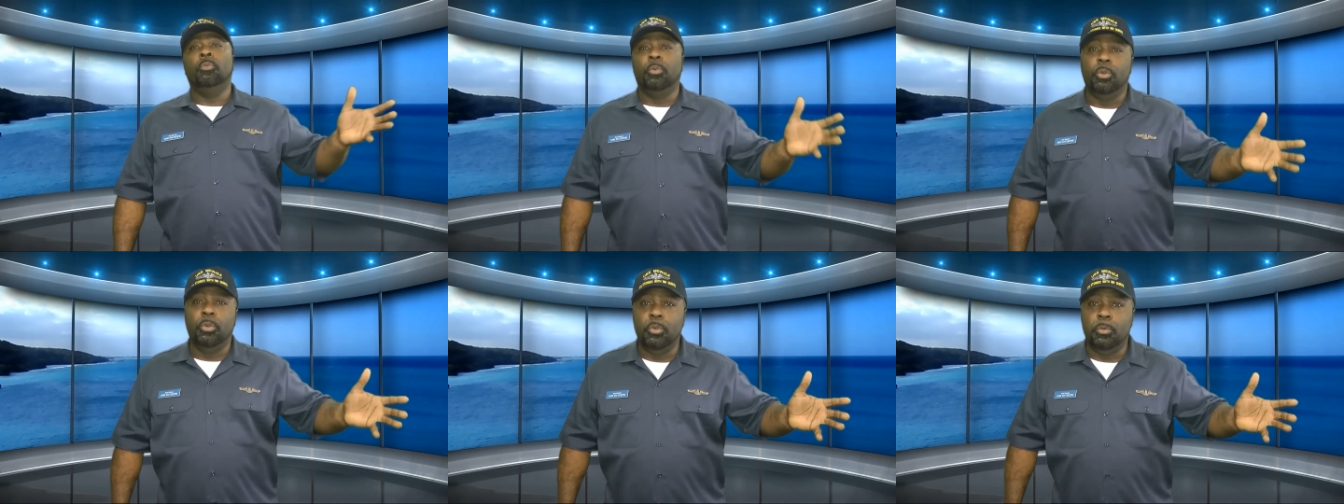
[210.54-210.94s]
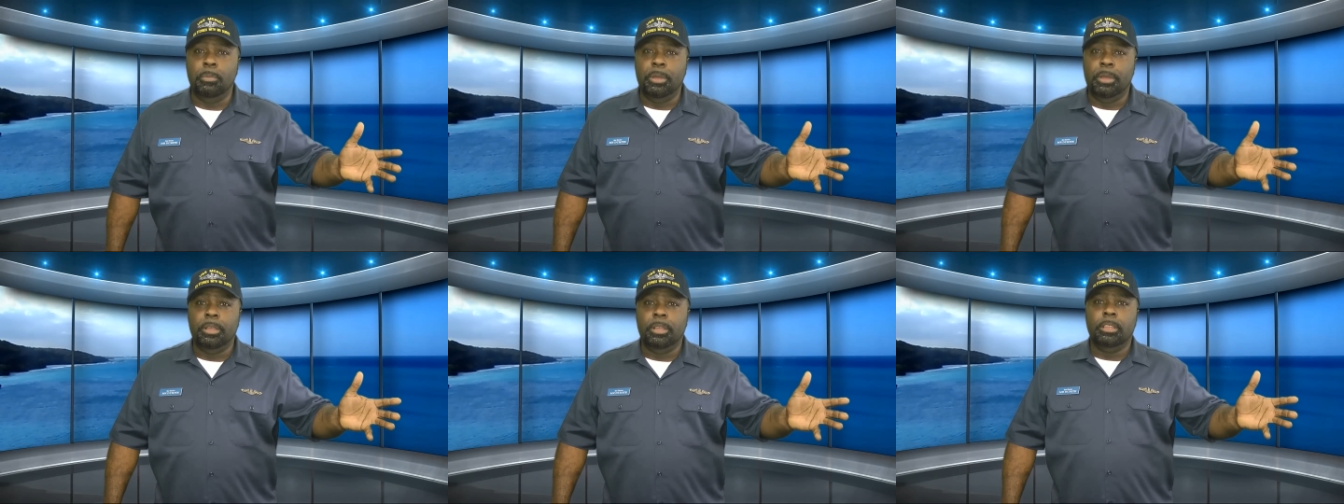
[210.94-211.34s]
room
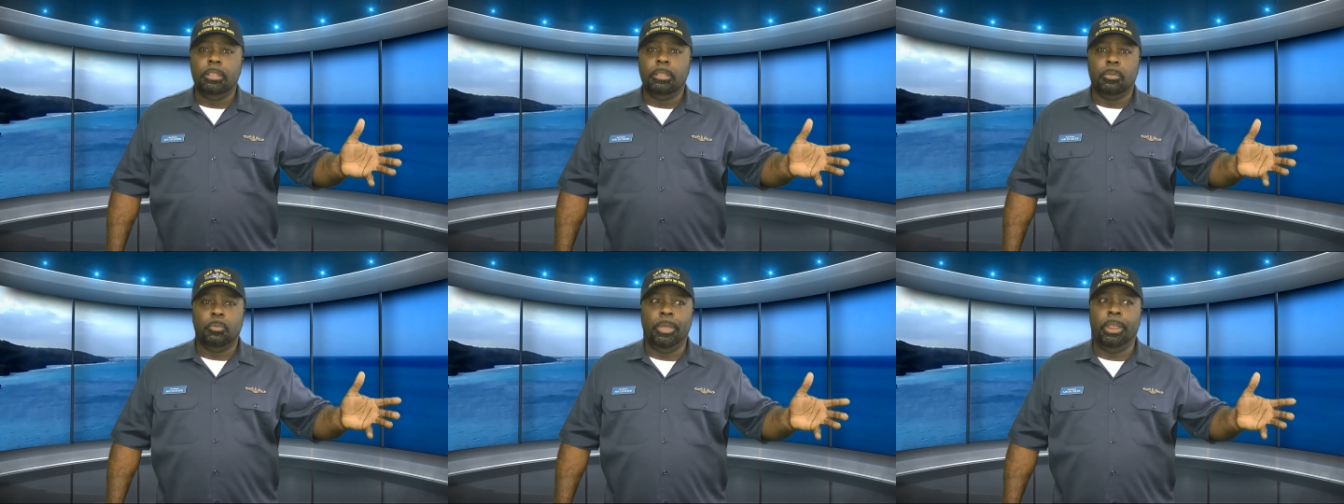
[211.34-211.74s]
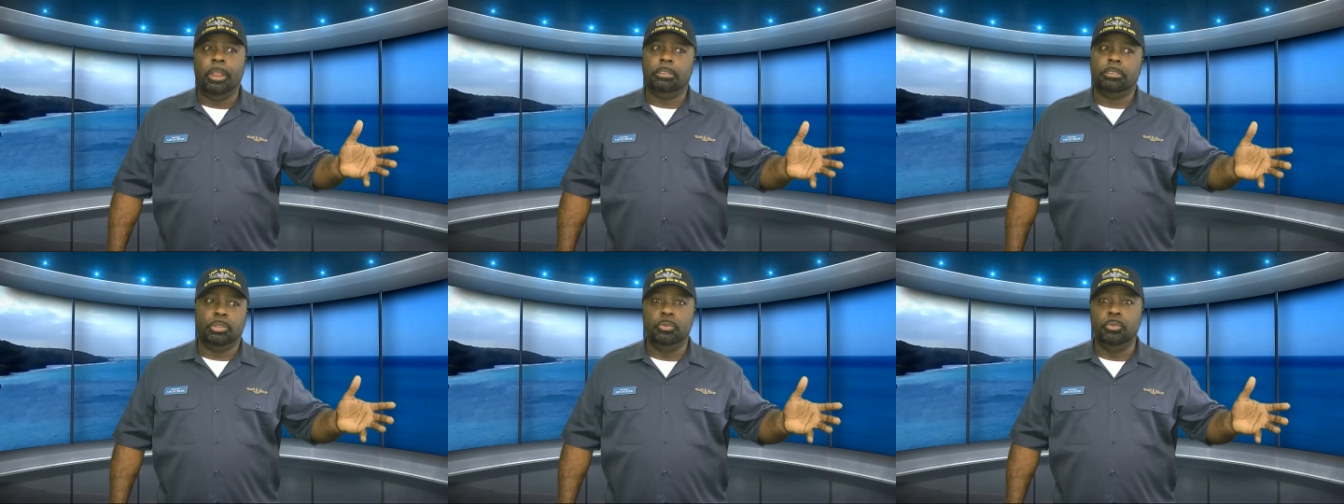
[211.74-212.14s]
with
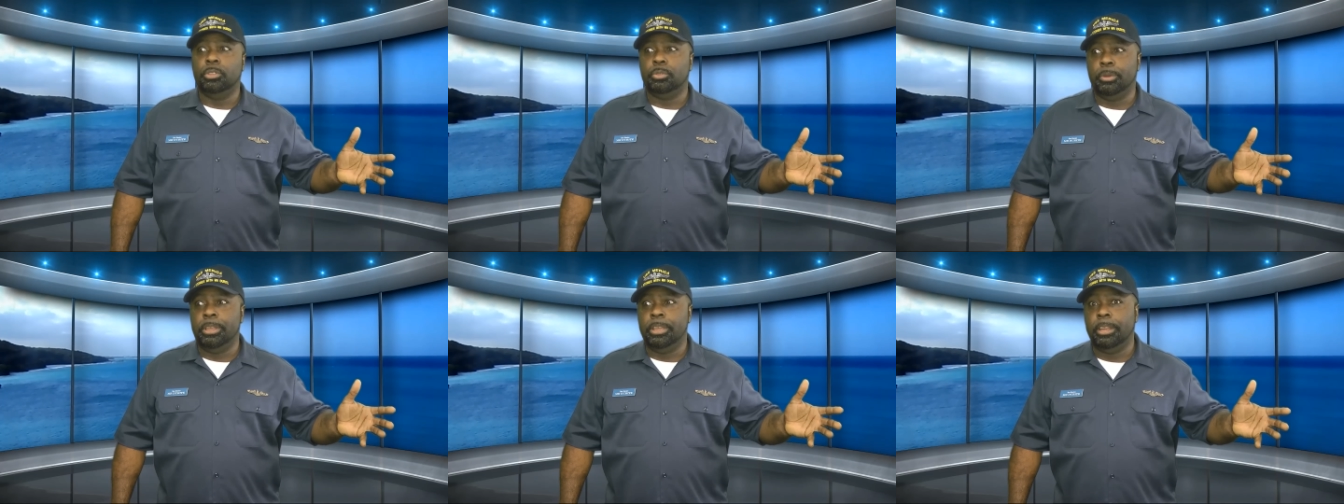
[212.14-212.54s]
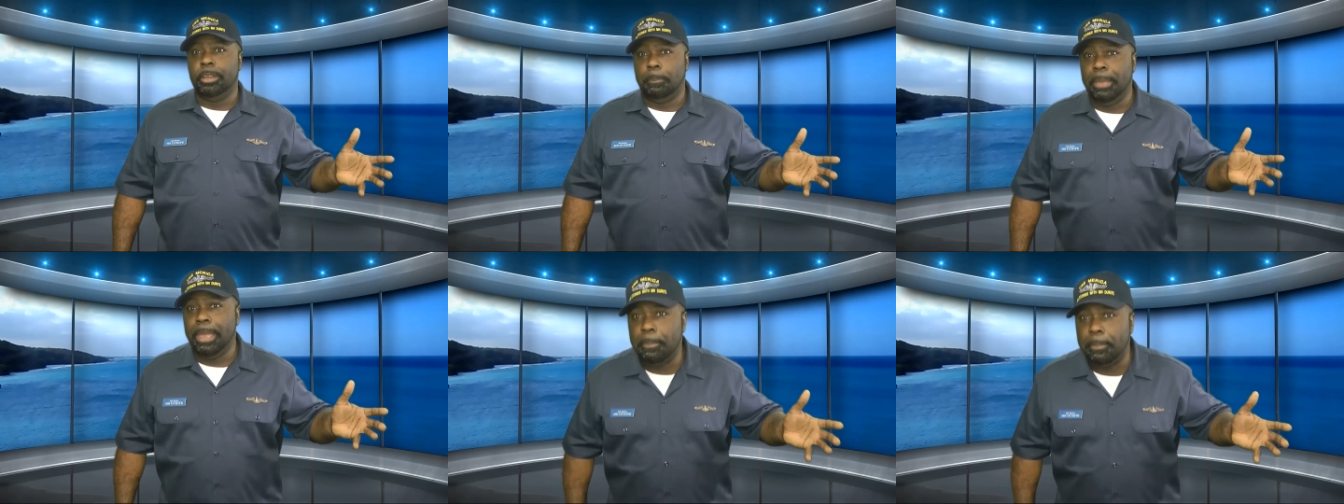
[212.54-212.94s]
two or three other
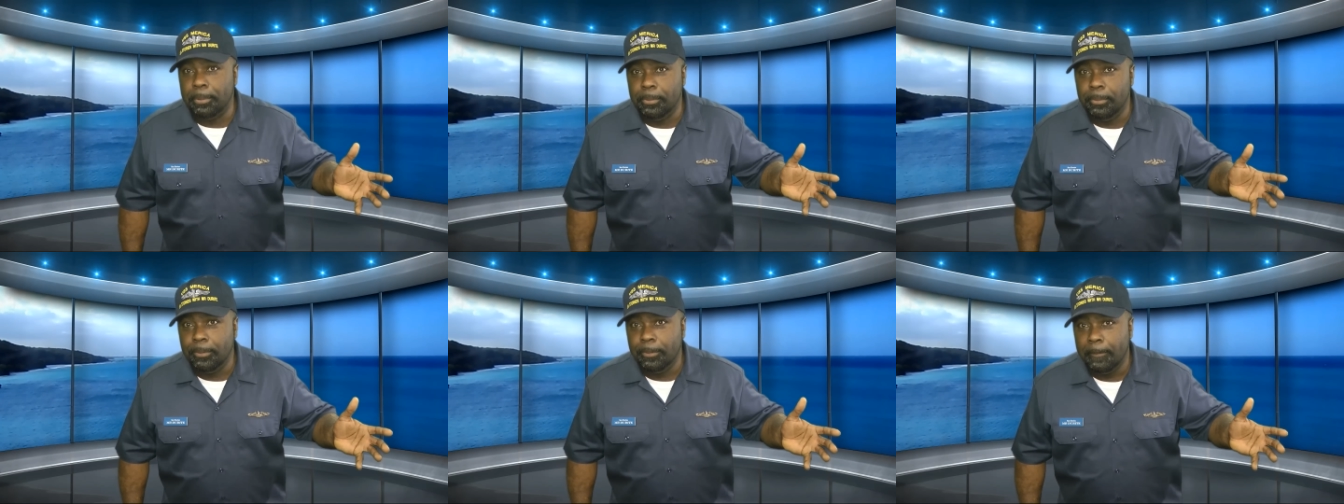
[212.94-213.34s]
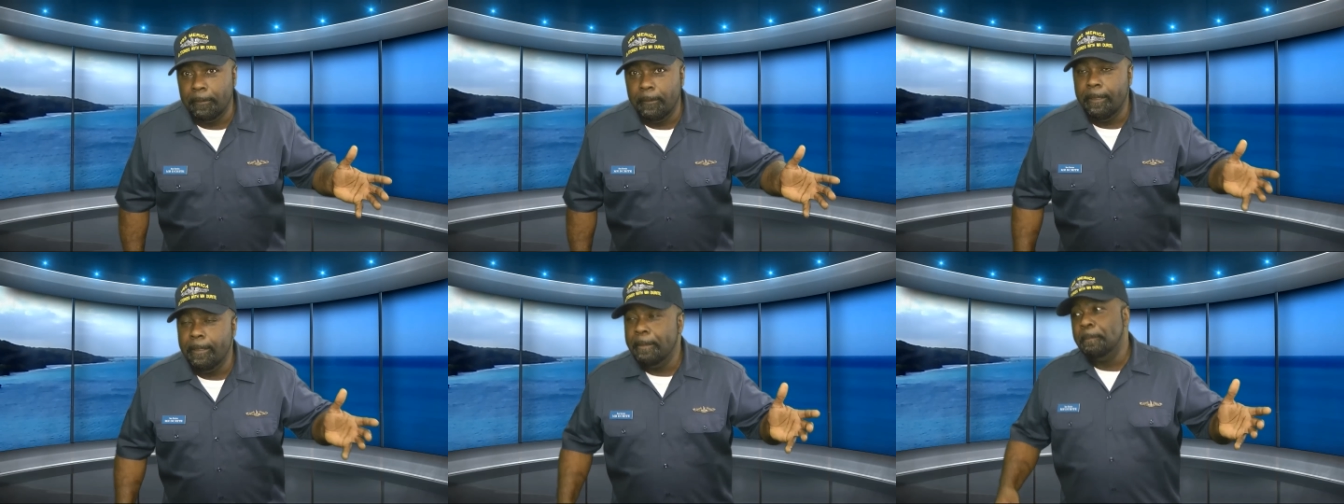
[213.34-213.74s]
people.
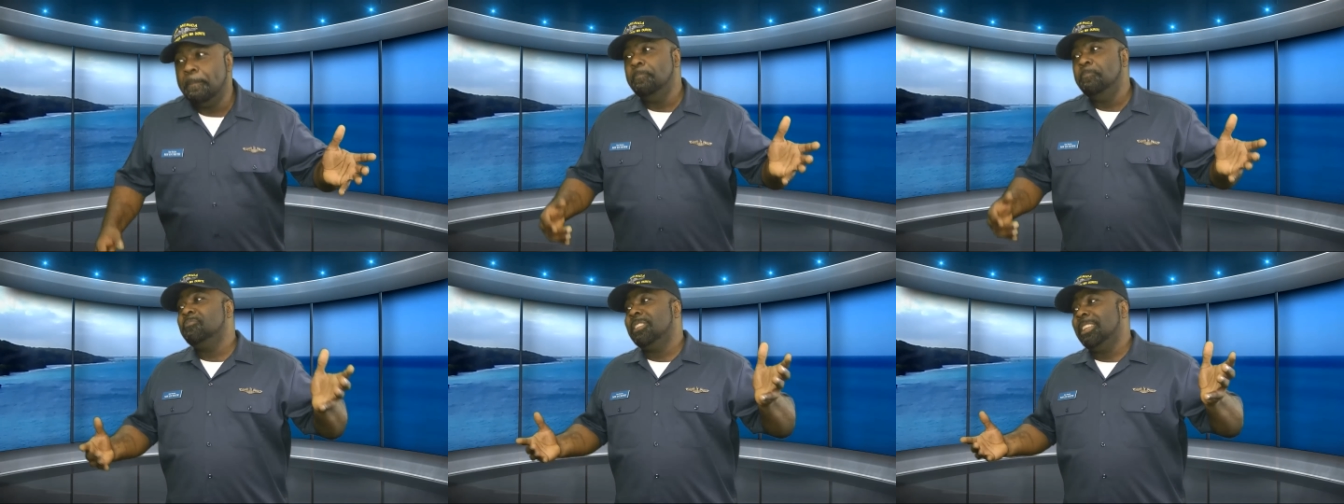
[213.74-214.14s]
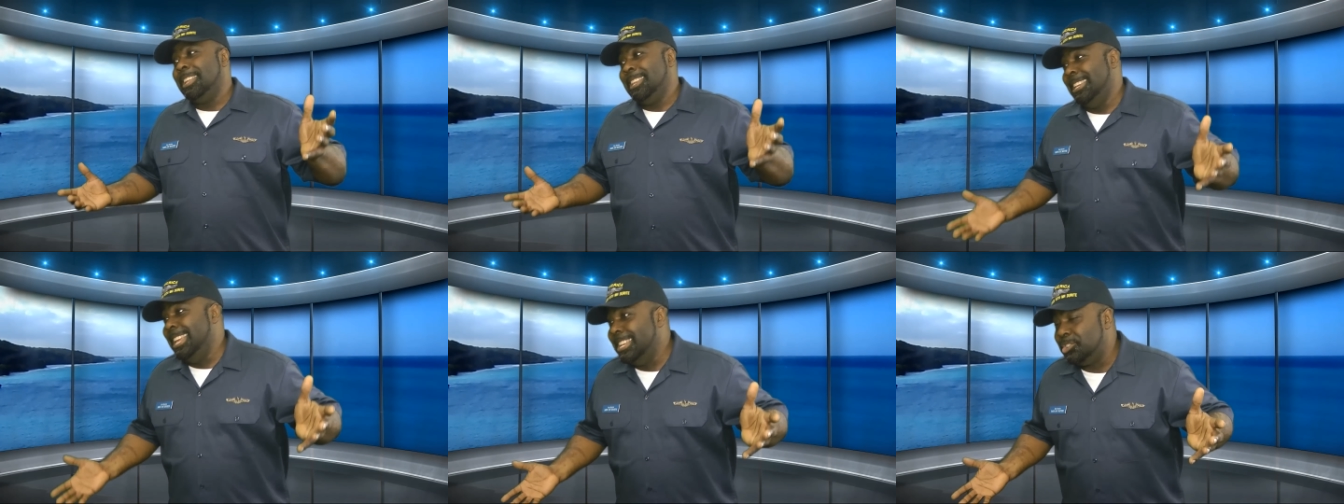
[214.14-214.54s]

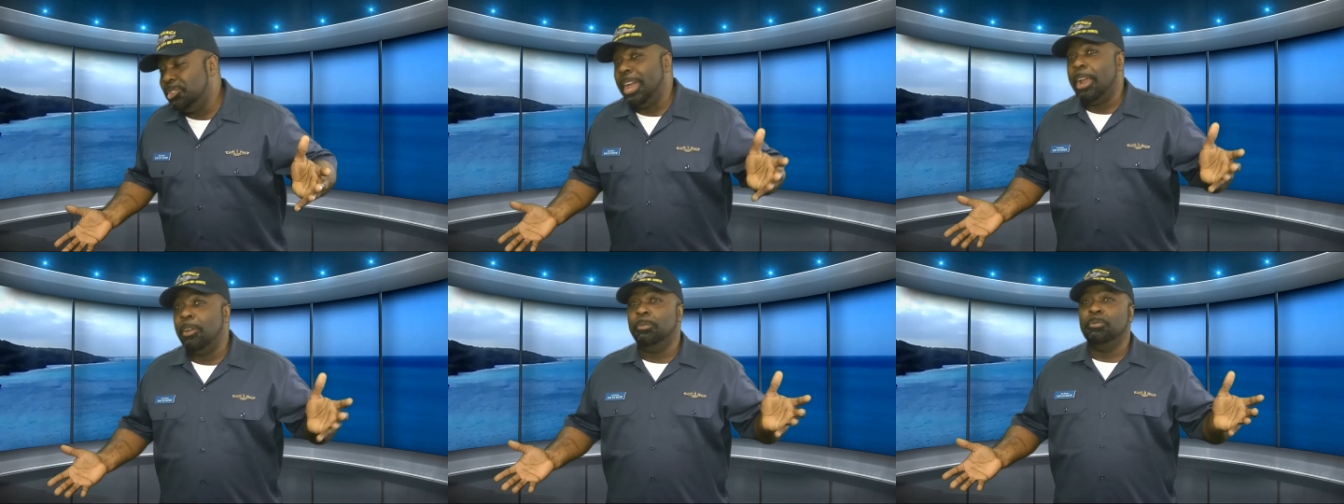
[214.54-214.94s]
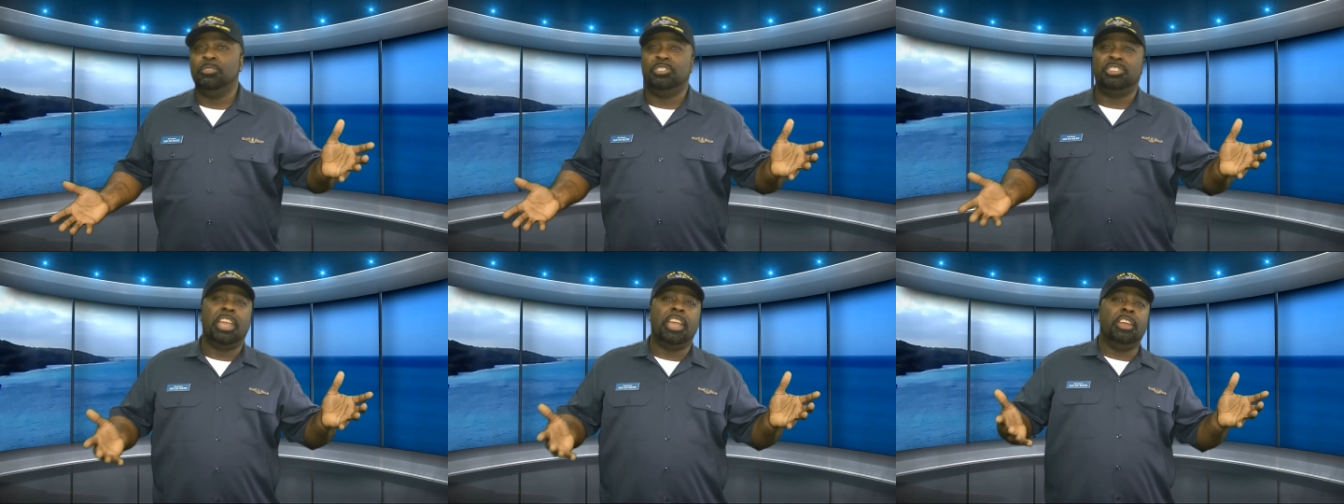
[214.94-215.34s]
At least you're not
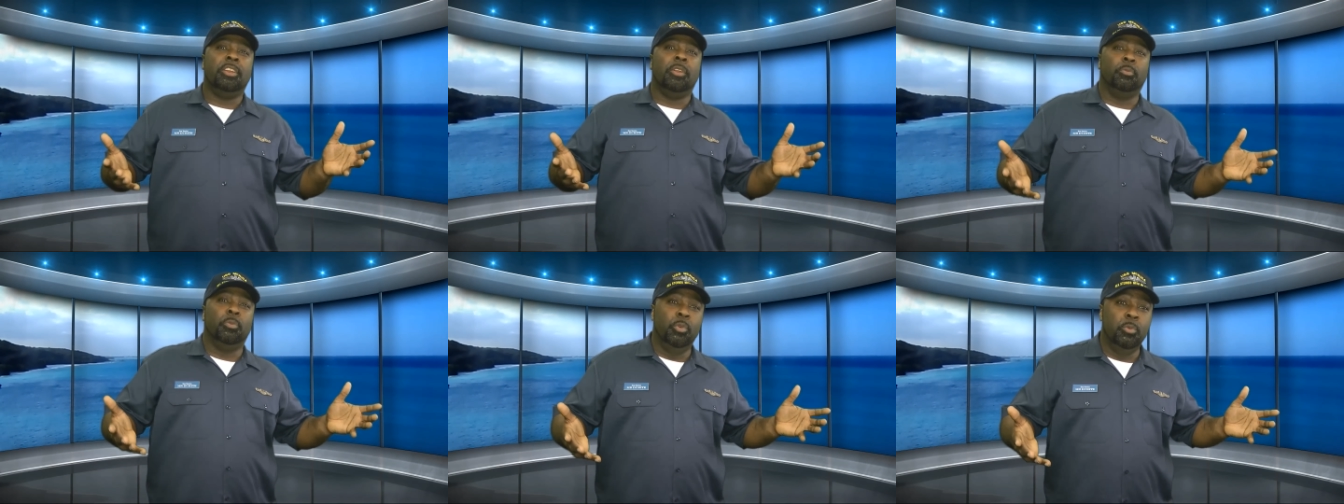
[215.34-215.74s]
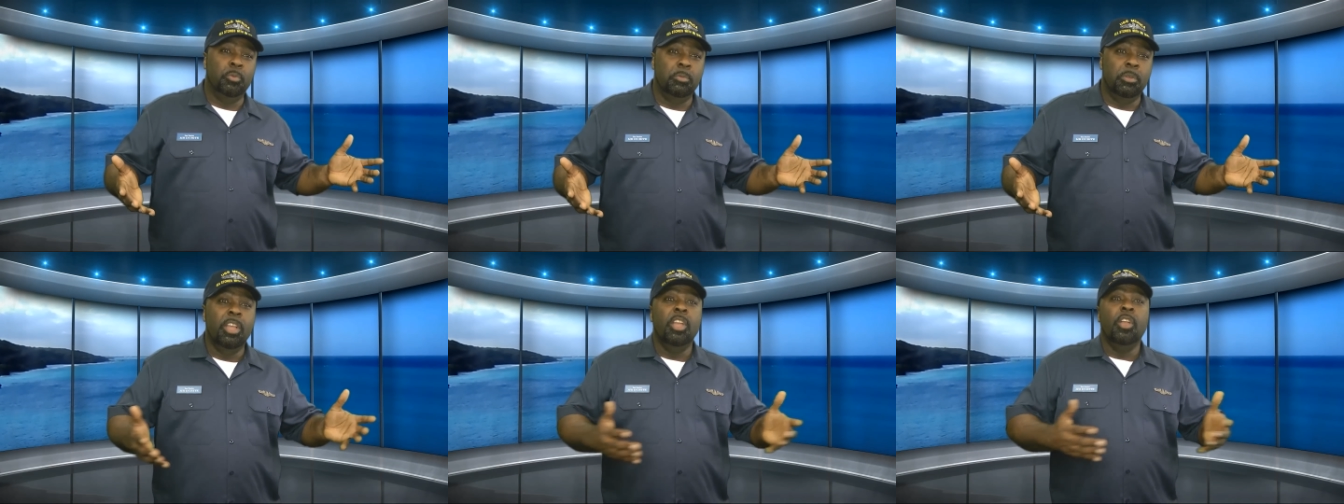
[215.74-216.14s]
sharing a
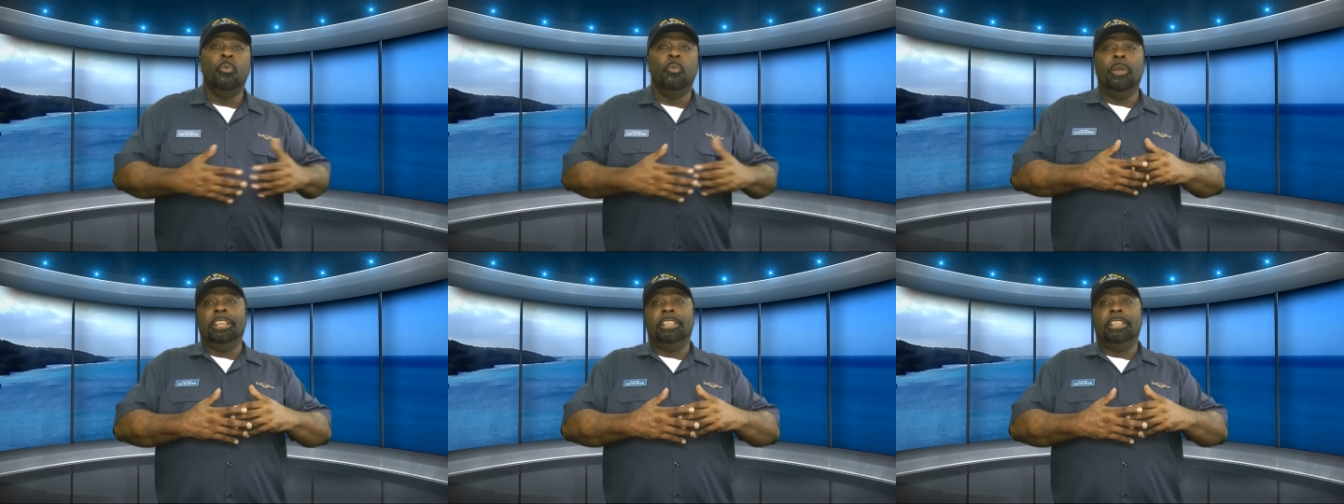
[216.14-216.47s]
room with